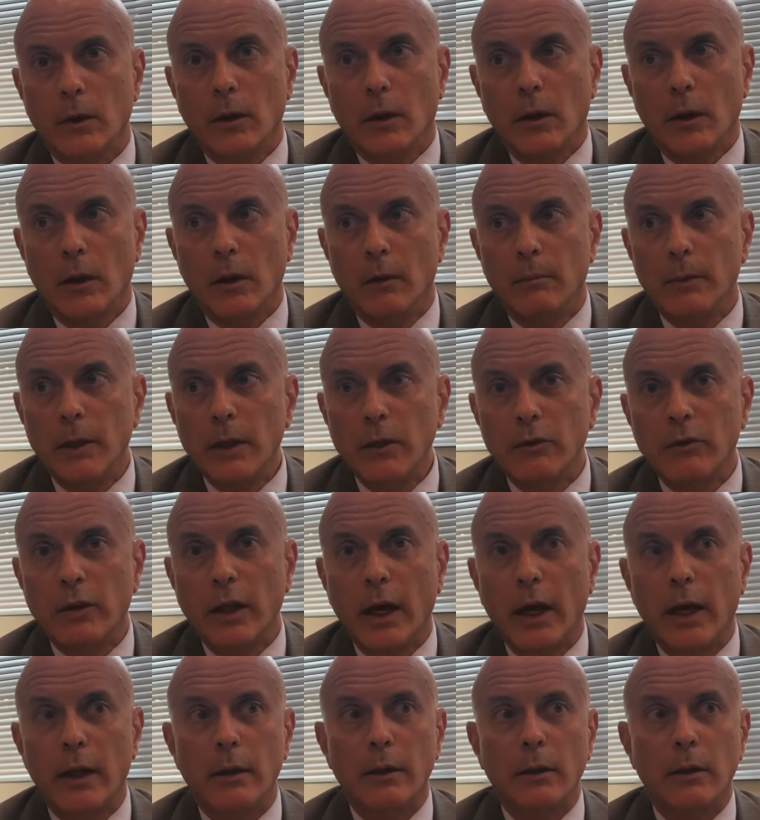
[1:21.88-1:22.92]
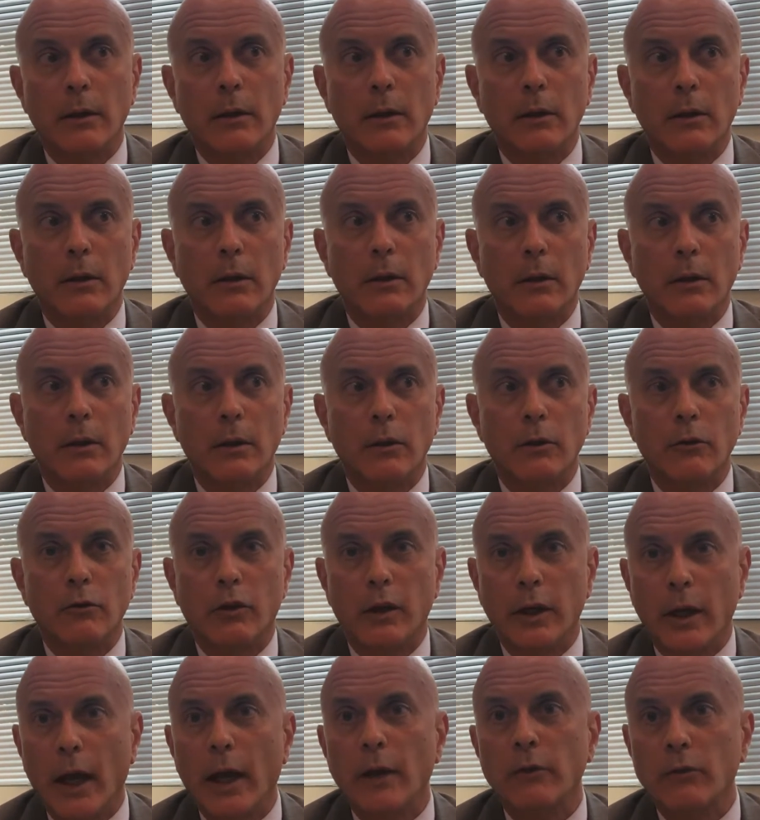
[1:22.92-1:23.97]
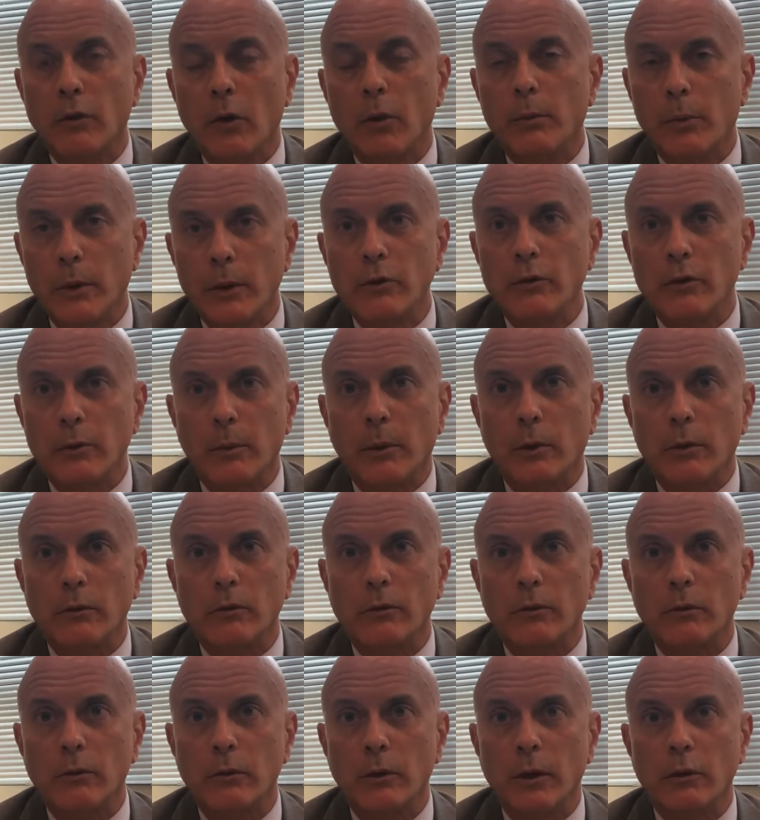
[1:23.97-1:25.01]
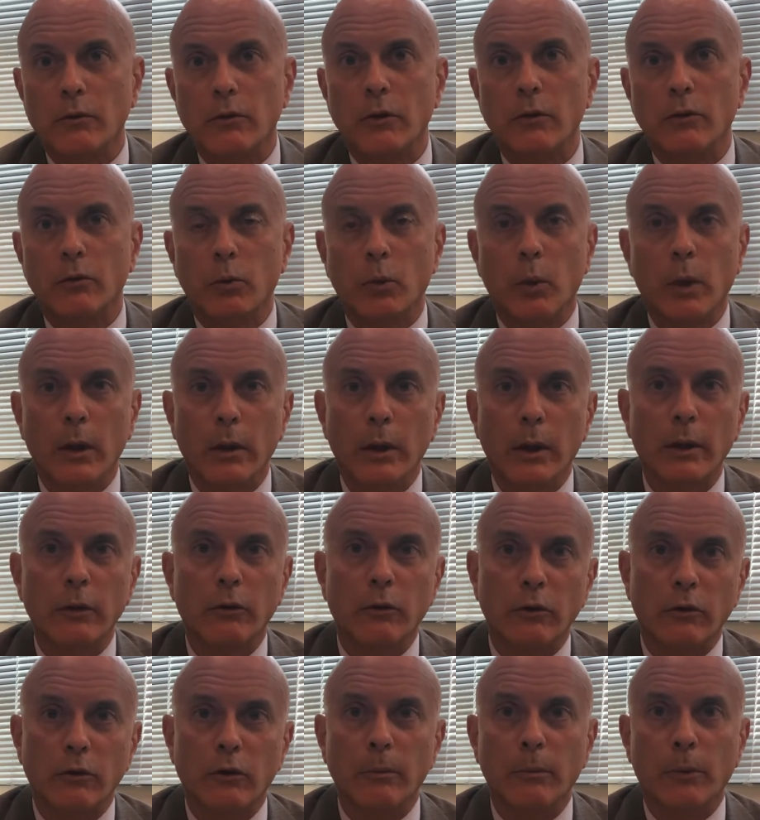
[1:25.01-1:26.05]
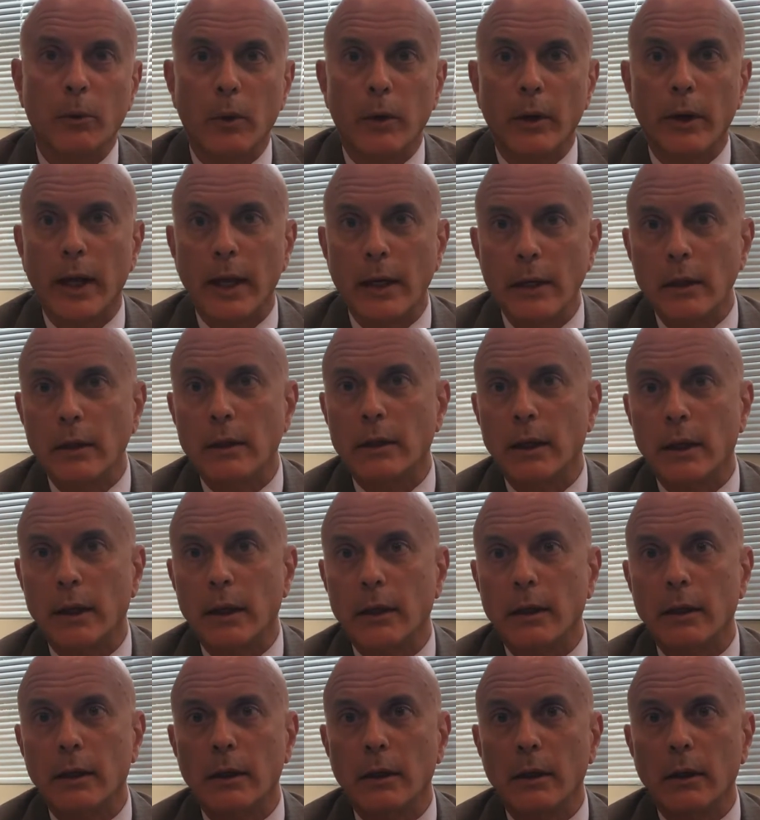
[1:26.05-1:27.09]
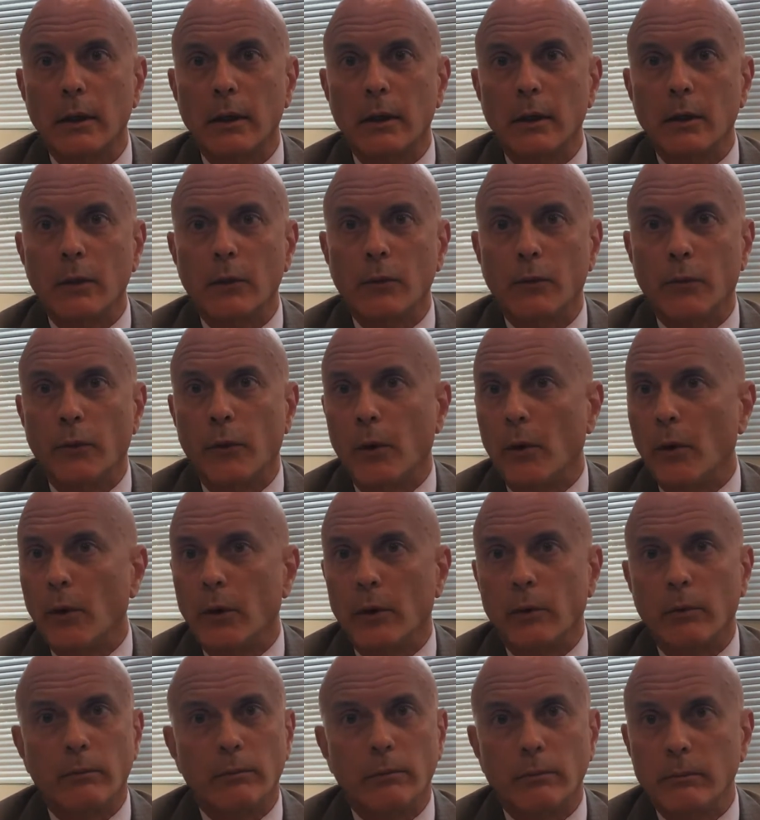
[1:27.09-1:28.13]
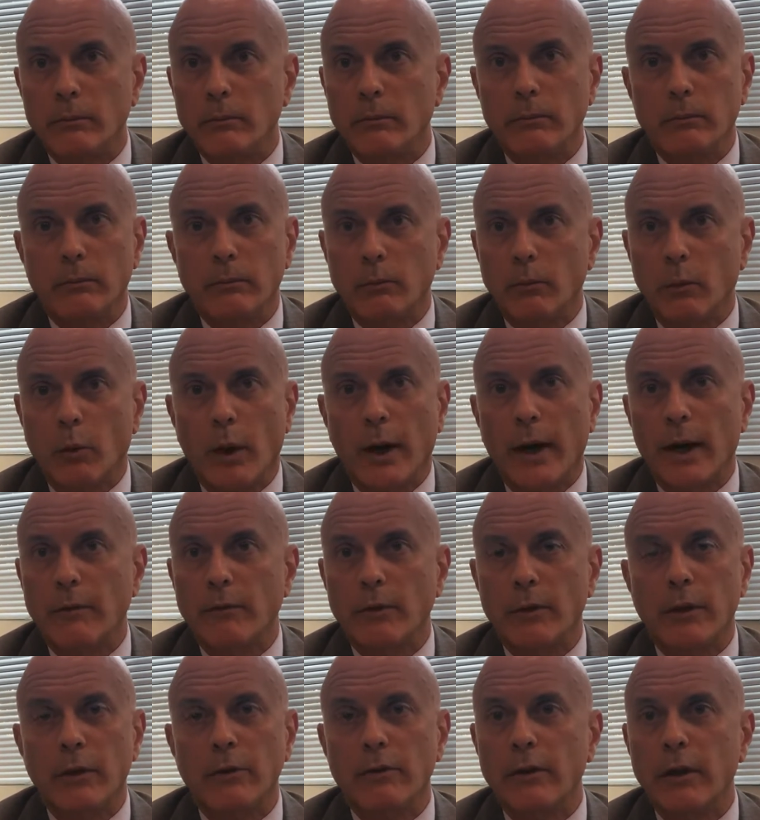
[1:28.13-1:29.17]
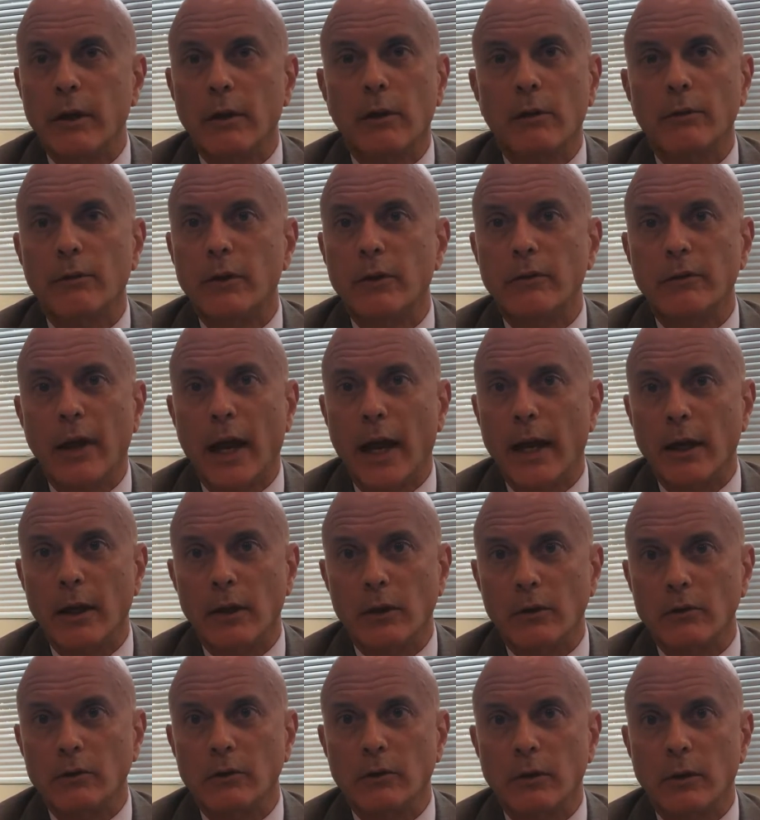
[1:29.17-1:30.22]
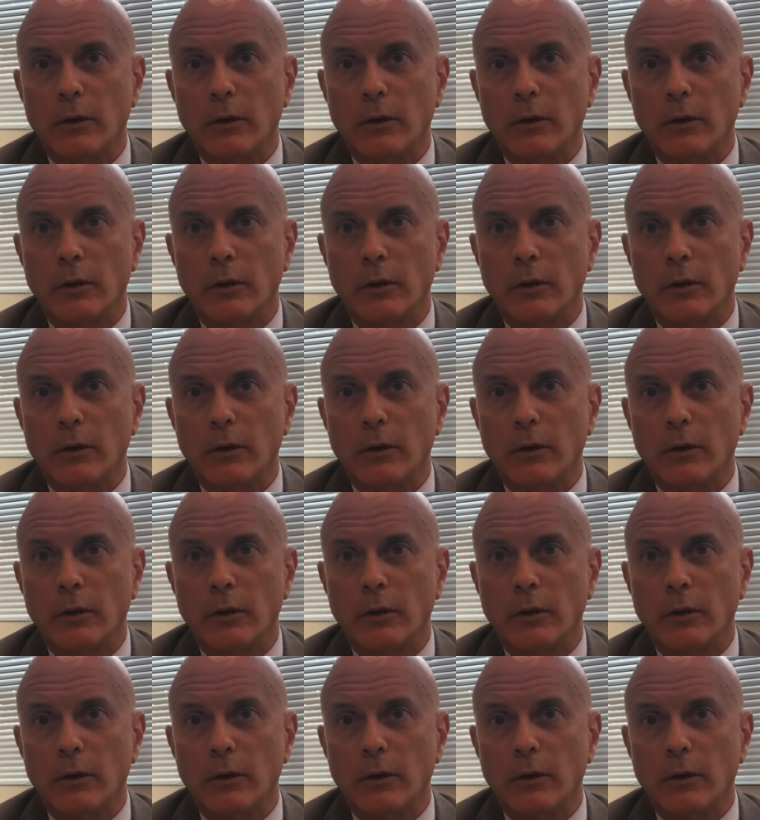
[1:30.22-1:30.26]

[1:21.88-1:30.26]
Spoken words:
It means that she has no principles, that she's willing to support anything for whatever the deal of the day is.